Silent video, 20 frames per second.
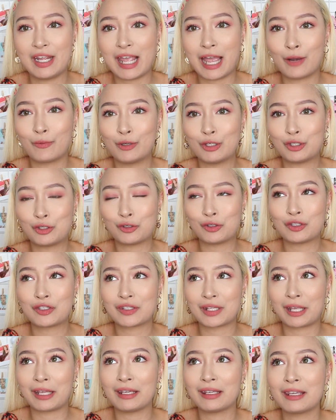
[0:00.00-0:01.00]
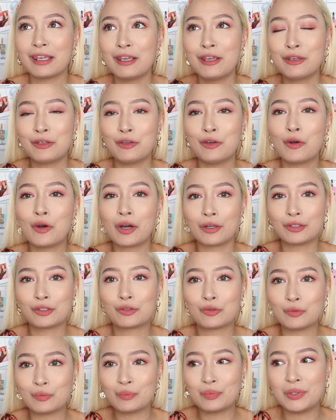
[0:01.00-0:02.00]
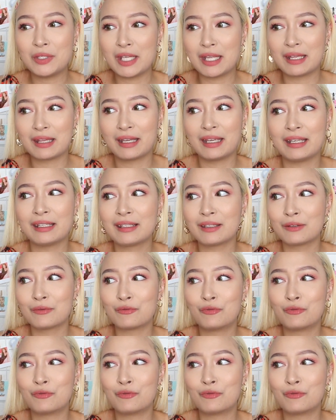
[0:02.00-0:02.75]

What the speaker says: I was just like, you know, on Soompi and like